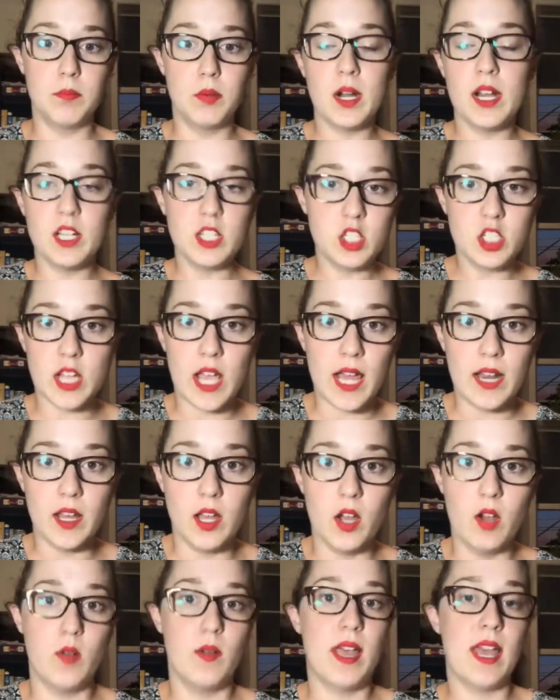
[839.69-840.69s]
press
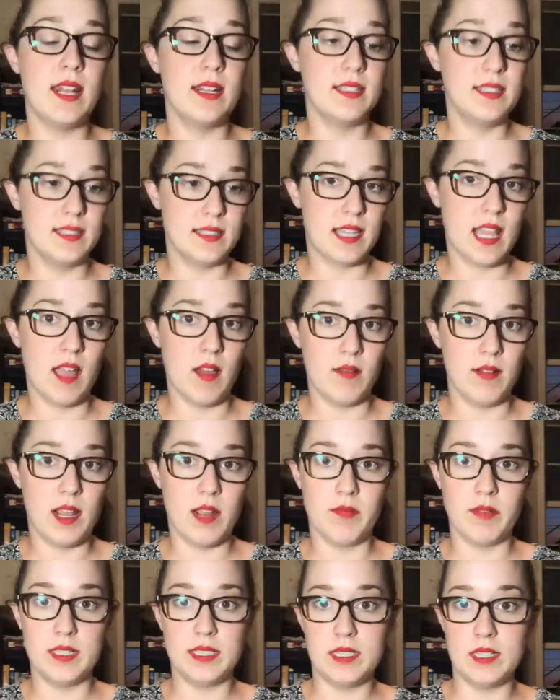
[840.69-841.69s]
shadow at a discount
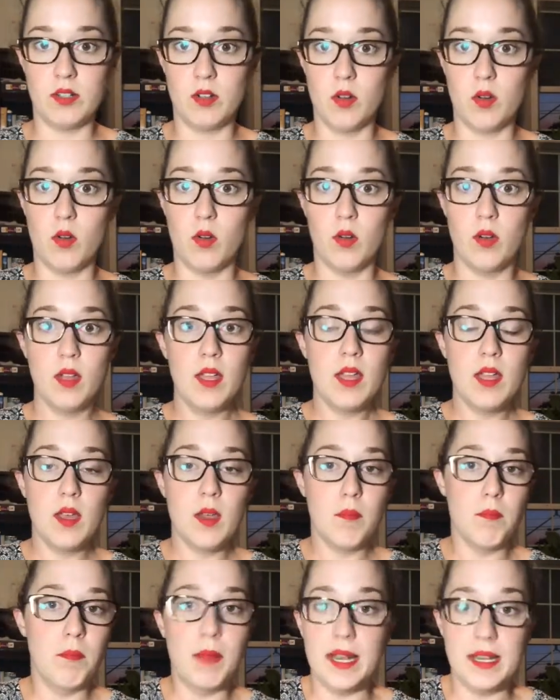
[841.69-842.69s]
every single
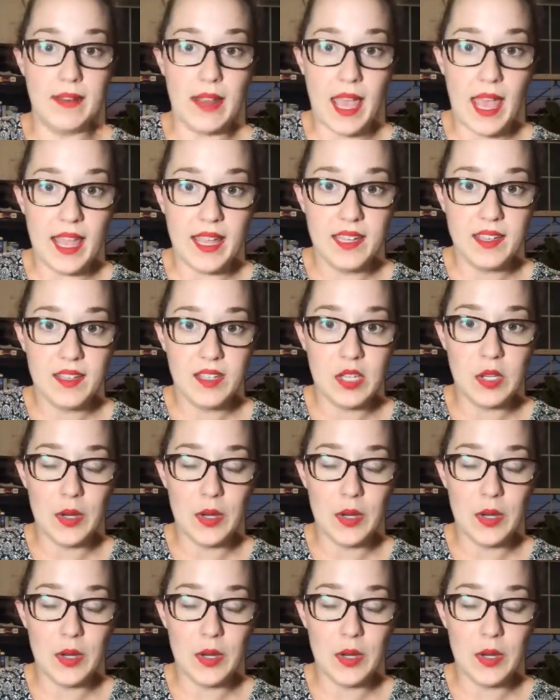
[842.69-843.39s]
Monday,